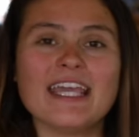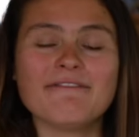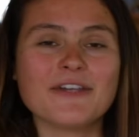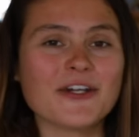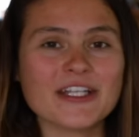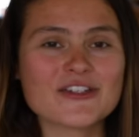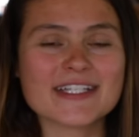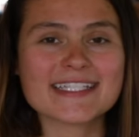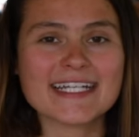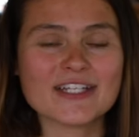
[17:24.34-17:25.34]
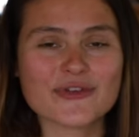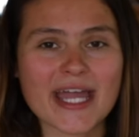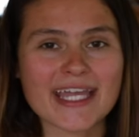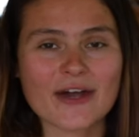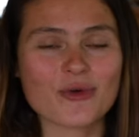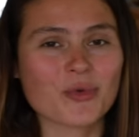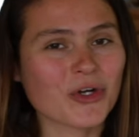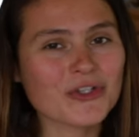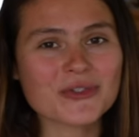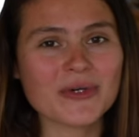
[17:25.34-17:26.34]
If you're interested in trying out a
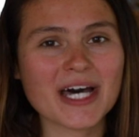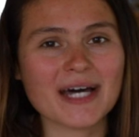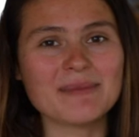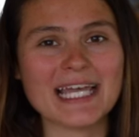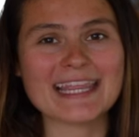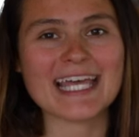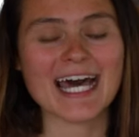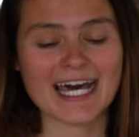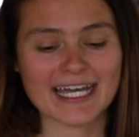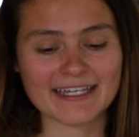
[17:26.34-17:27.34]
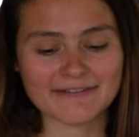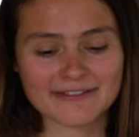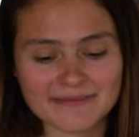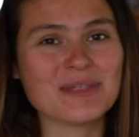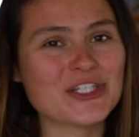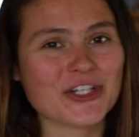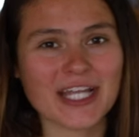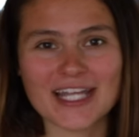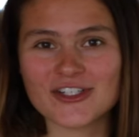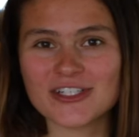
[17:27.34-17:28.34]
World School Hub like the Hive, be sure
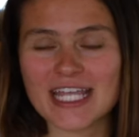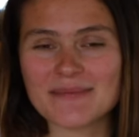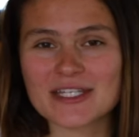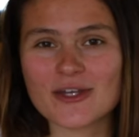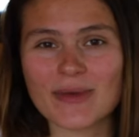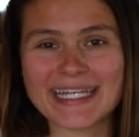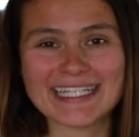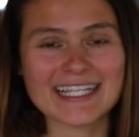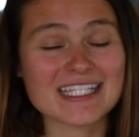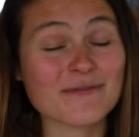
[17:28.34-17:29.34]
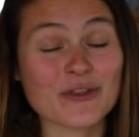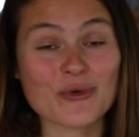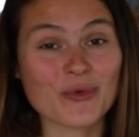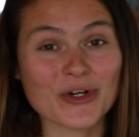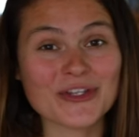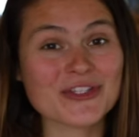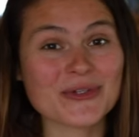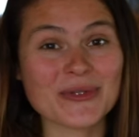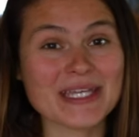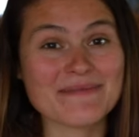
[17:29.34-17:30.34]
to add your name to the waiting list for the World
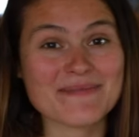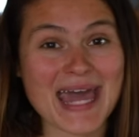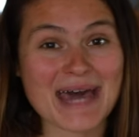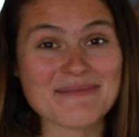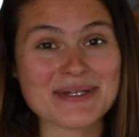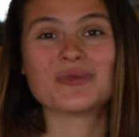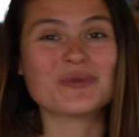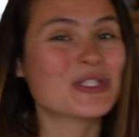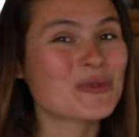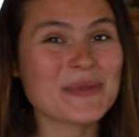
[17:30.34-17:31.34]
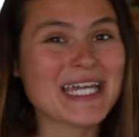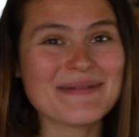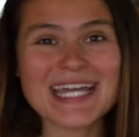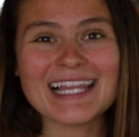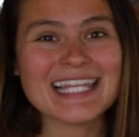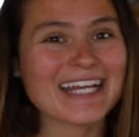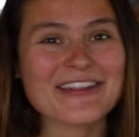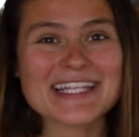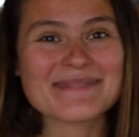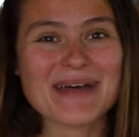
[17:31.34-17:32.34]
Schooling Map, which will be coming out
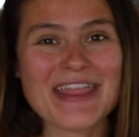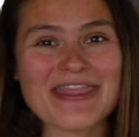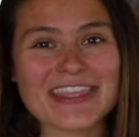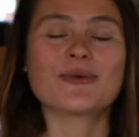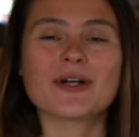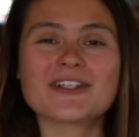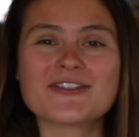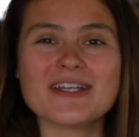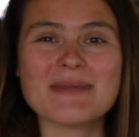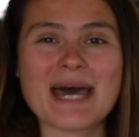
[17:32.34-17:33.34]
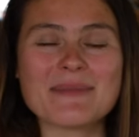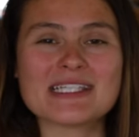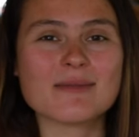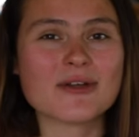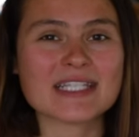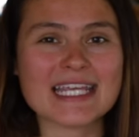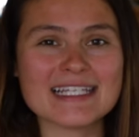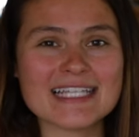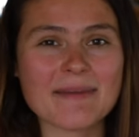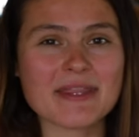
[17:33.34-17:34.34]
later this month. The World Schooling Map is the most
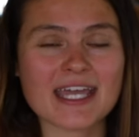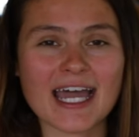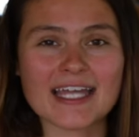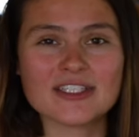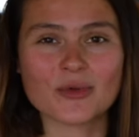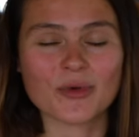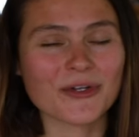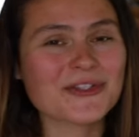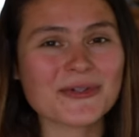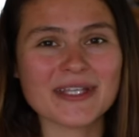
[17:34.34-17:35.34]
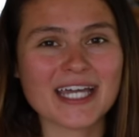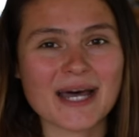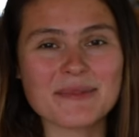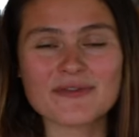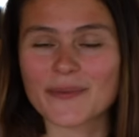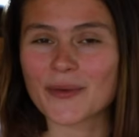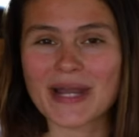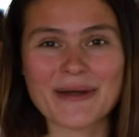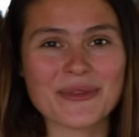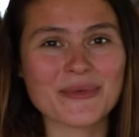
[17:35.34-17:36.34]
in-depth guide to World Schooling Hubs from
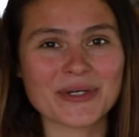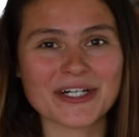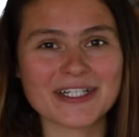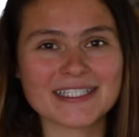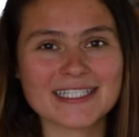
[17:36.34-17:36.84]
around the world,